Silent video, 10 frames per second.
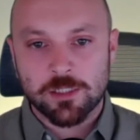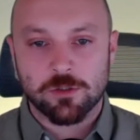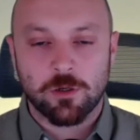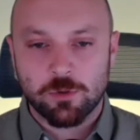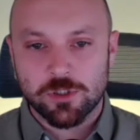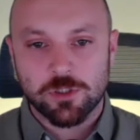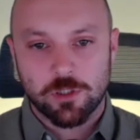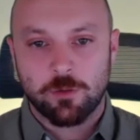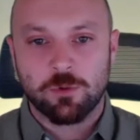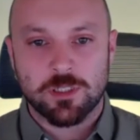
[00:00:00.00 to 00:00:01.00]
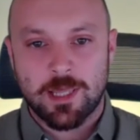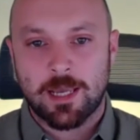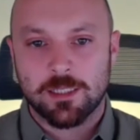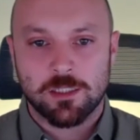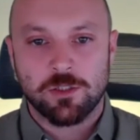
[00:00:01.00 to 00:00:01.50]
So it was, it was
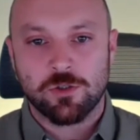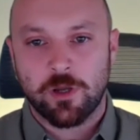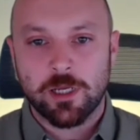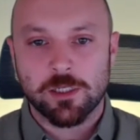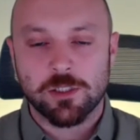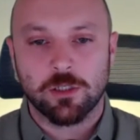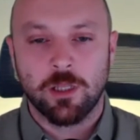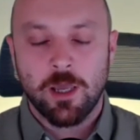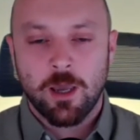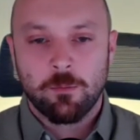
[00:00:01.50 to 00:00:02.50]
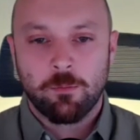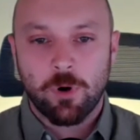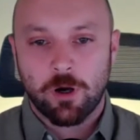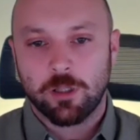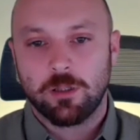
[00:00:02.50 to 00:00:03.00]
that situation,
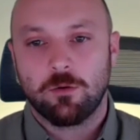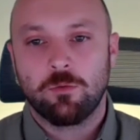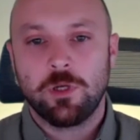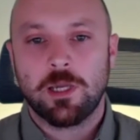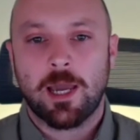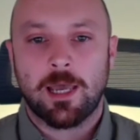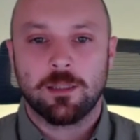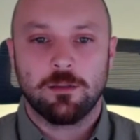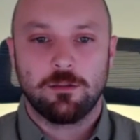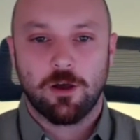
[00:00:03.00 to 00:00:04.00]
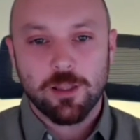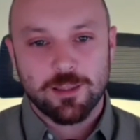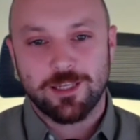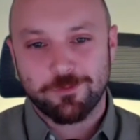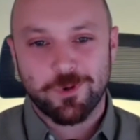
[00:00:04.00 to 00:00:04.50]
but we had
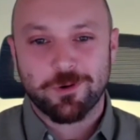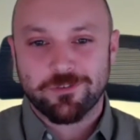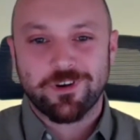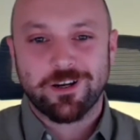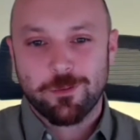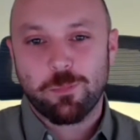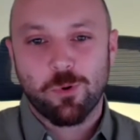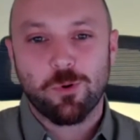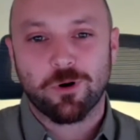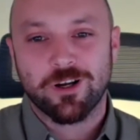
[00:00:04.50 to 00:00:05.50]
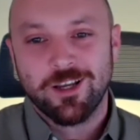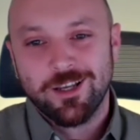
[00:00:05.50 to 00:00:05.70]
nothing. We were very poor.